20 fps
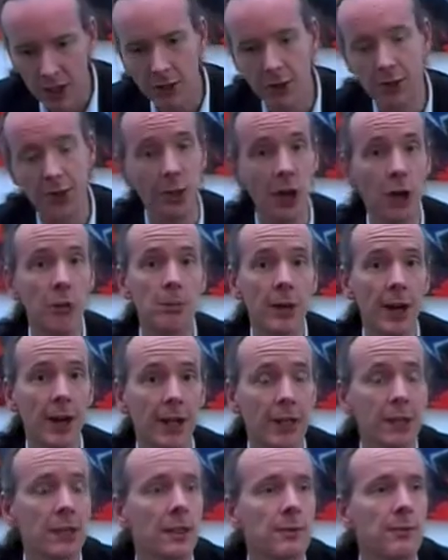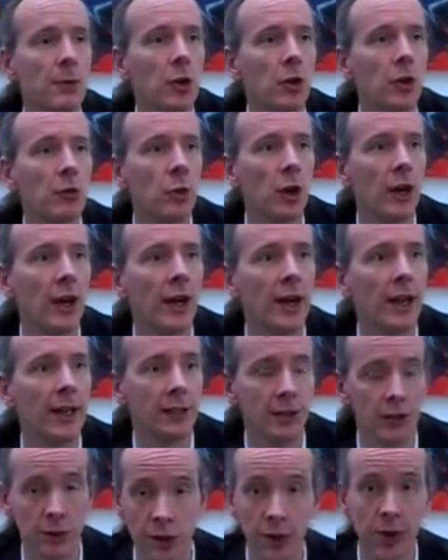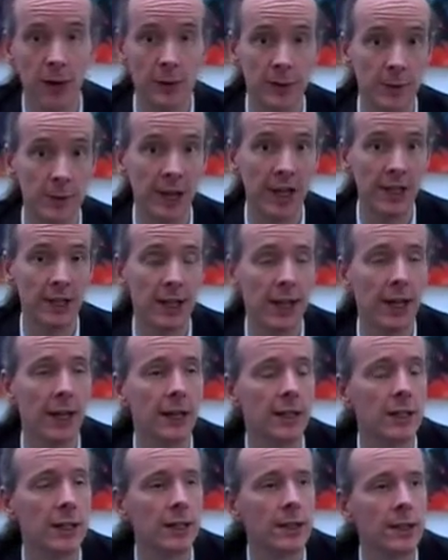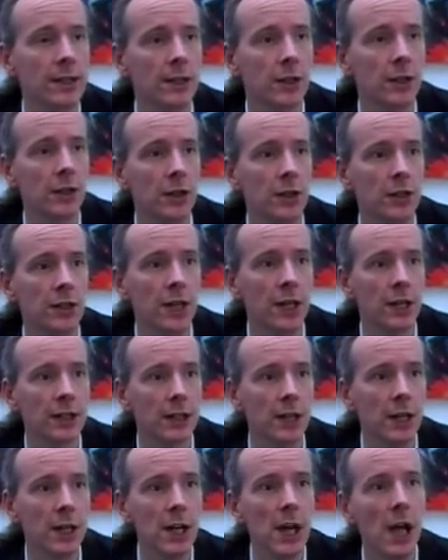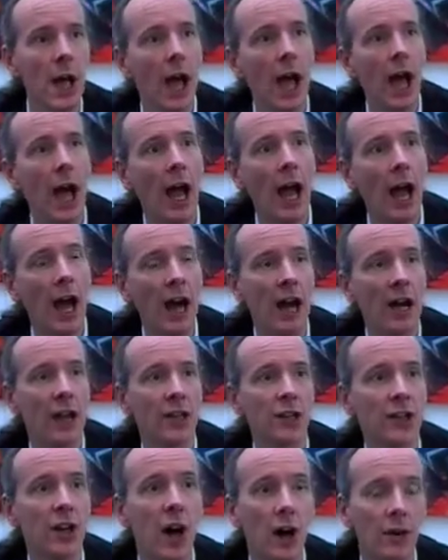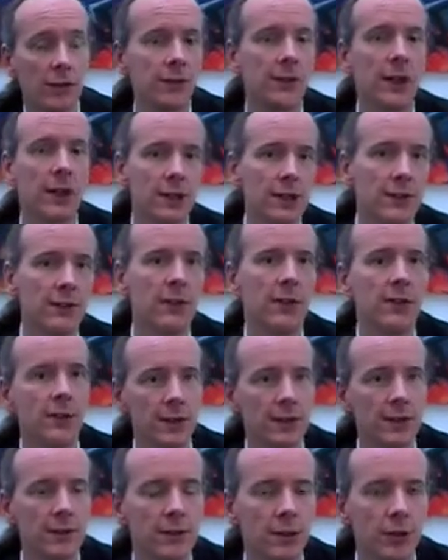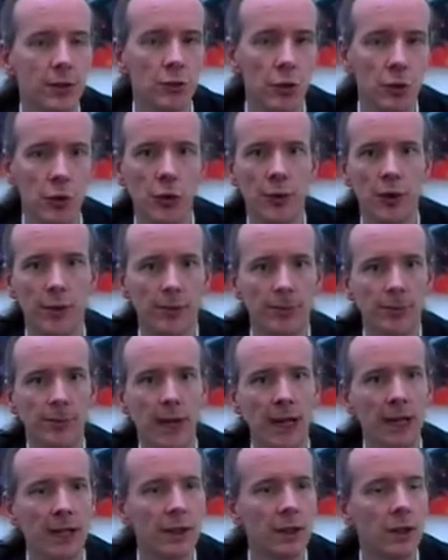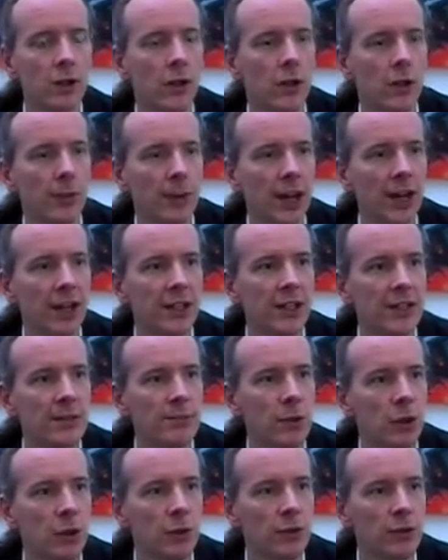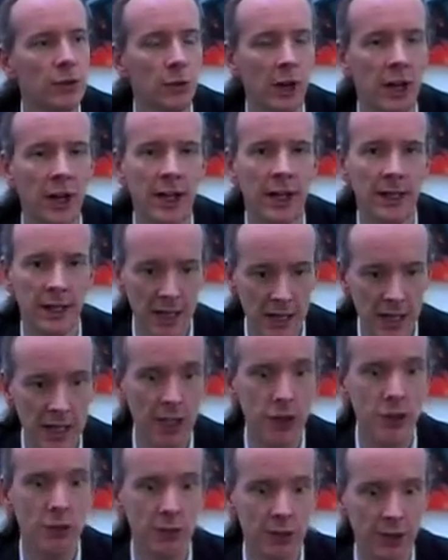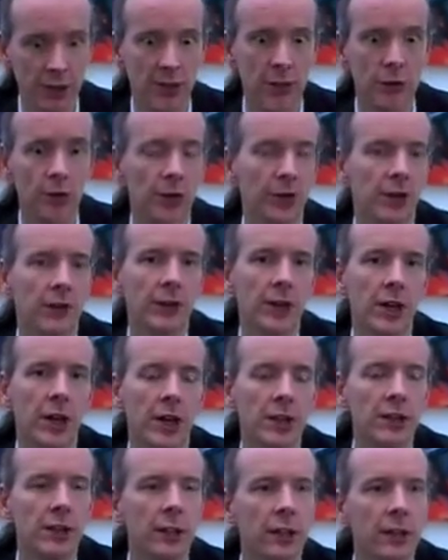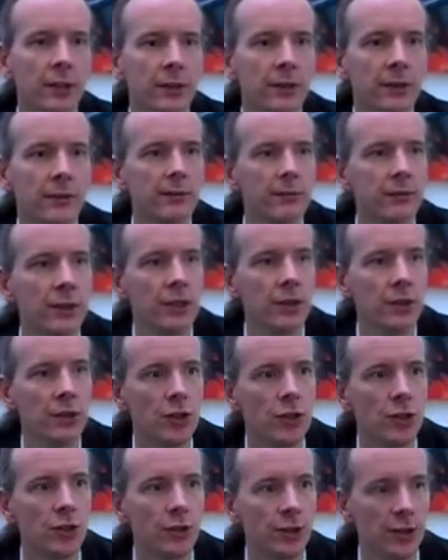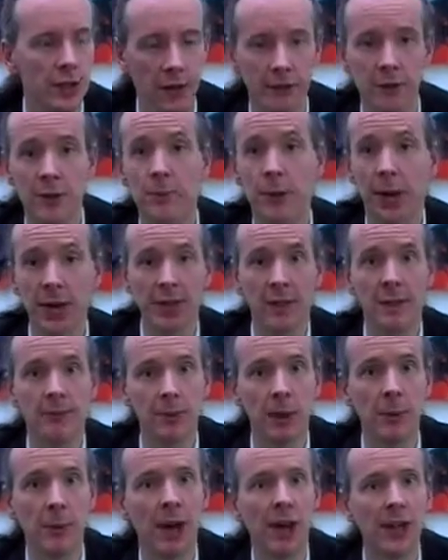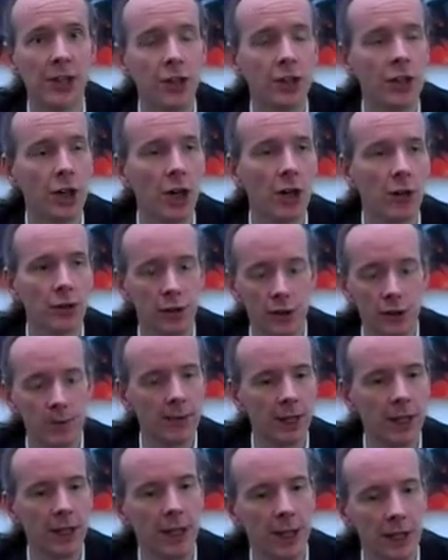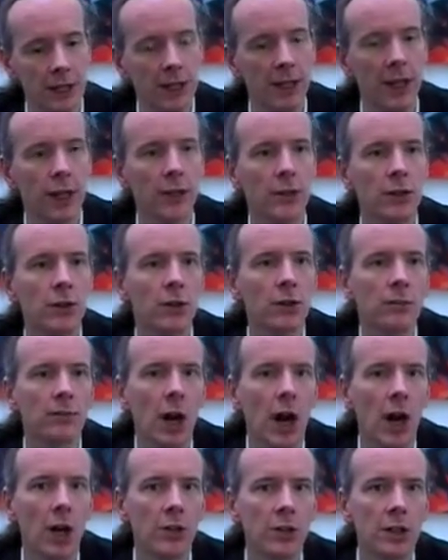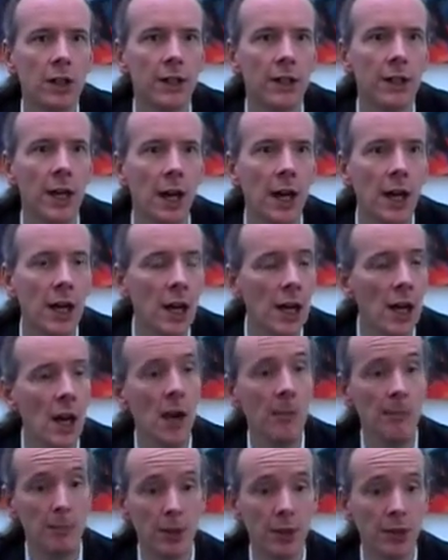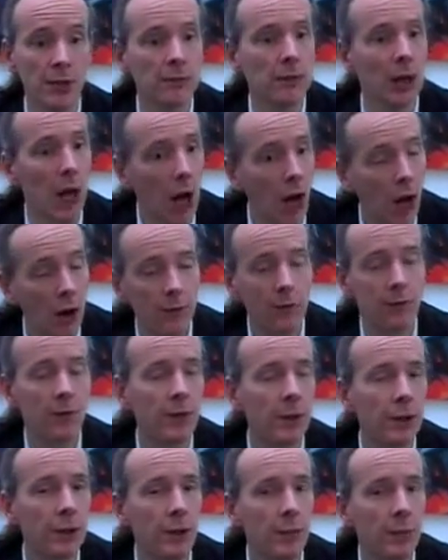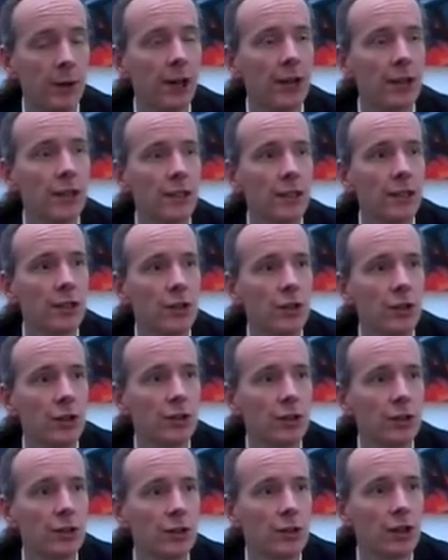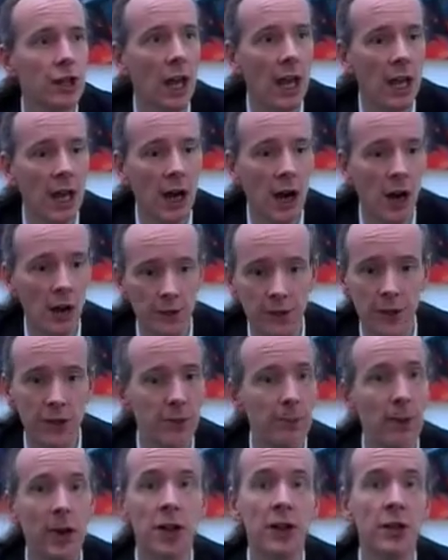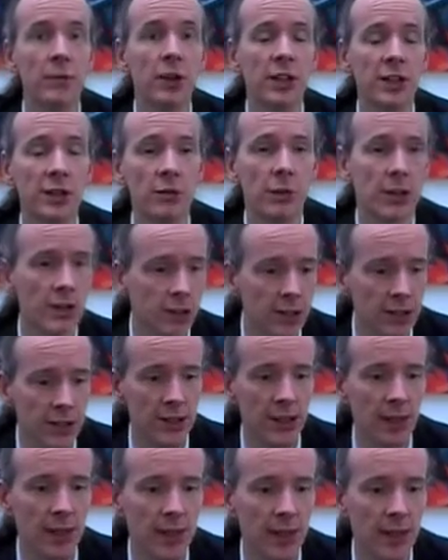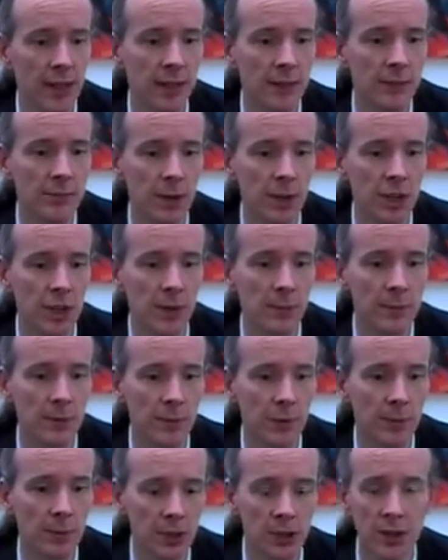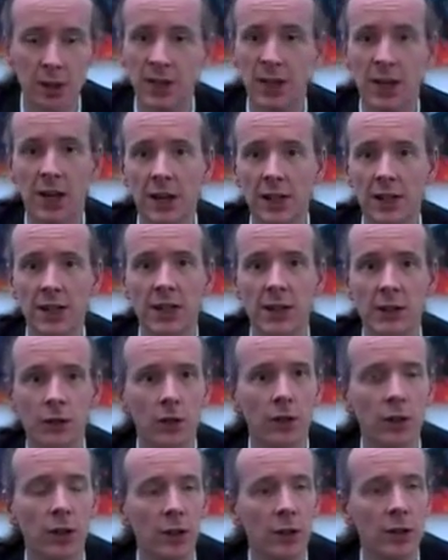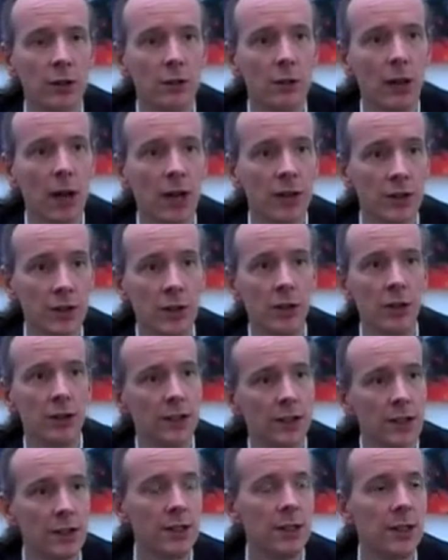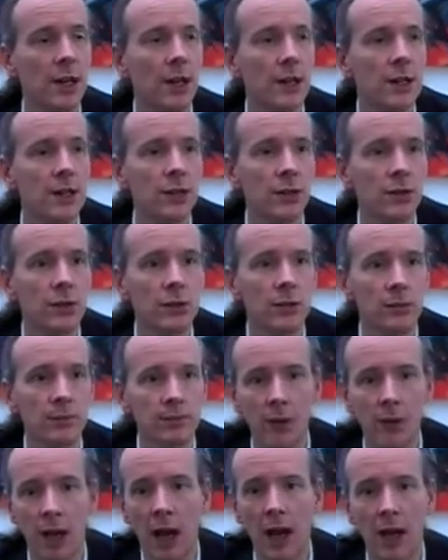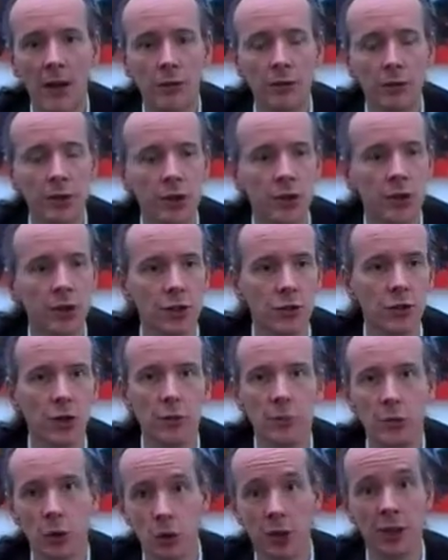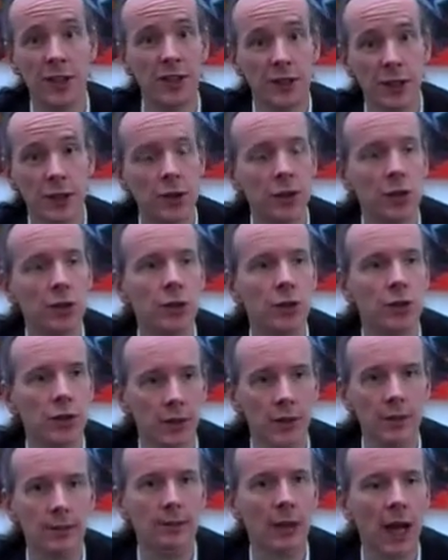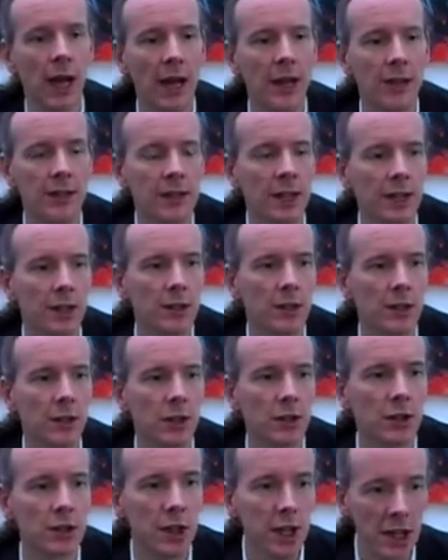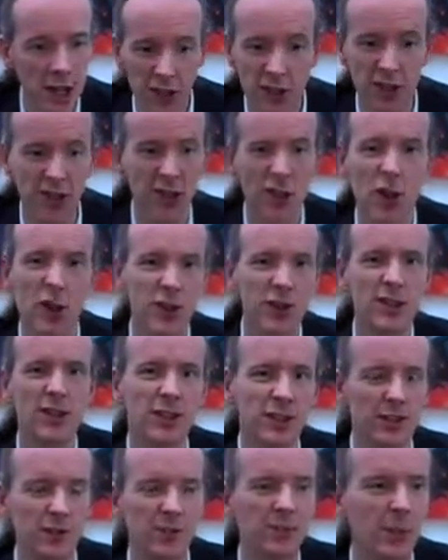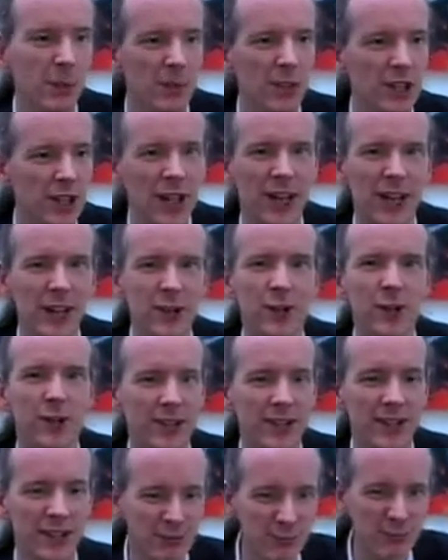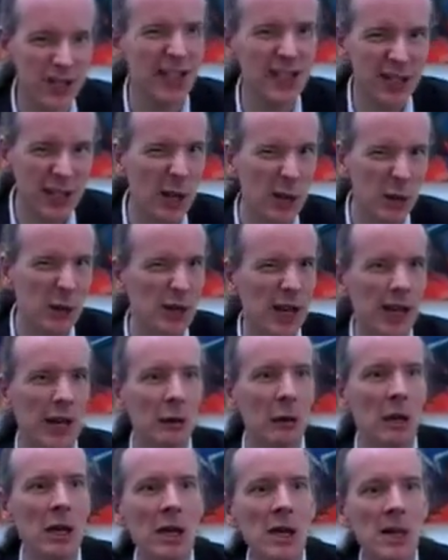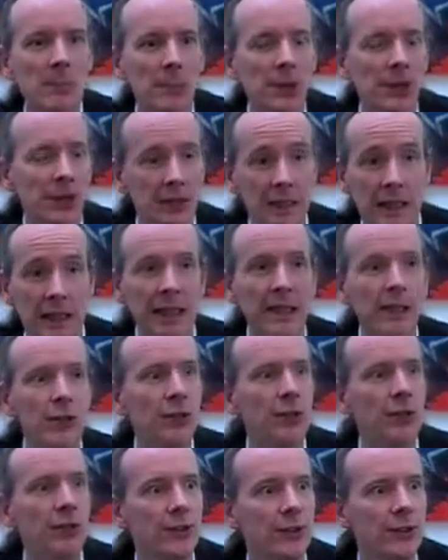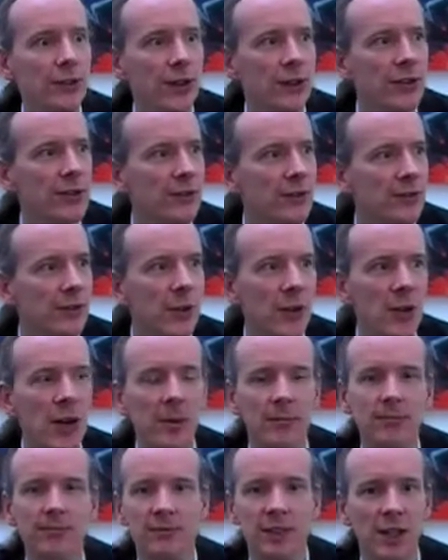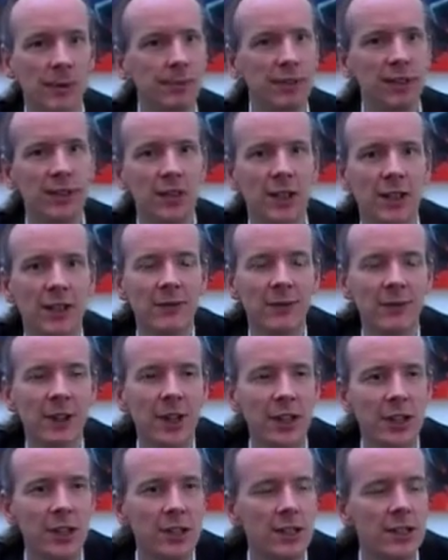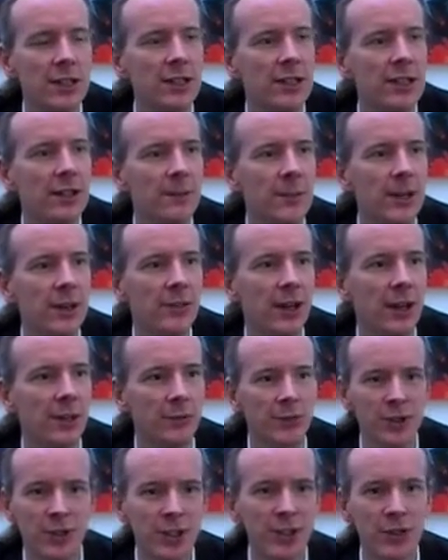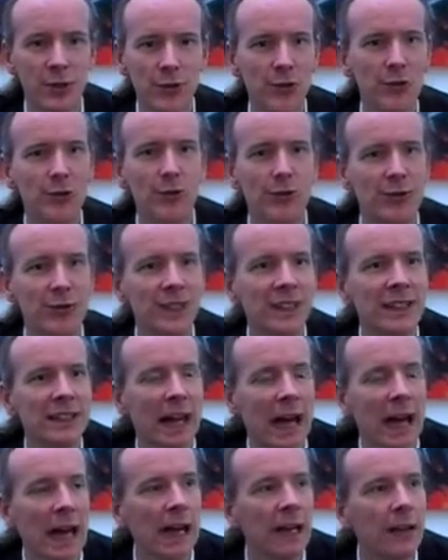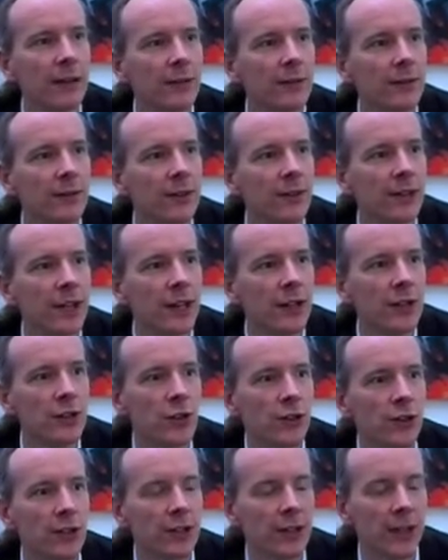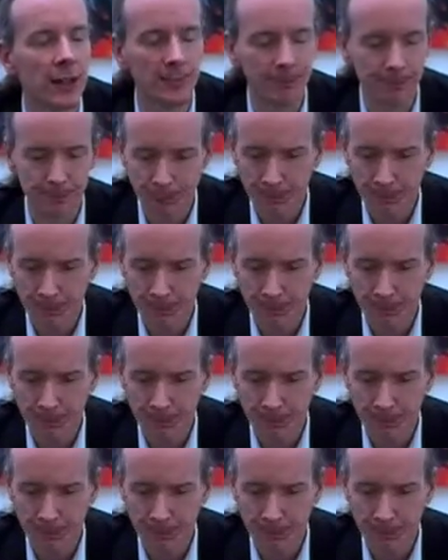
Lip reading: There's the open access model where you don't have to pay to get access to the content, and half of that is funded through author pays models, where you as the author of an article in these journals have to pay a page charge or something like that to get your article in there. But half of the open access journals are funded by other ways, whether it's the money comes from a society or a scholarly society or a research group or an institution that takes the cost. Because the costs of publishing electronic things are really low now, but e-journal costs have gone up double-digit inflation since they've been around, which is extraordinary for an electronic thing.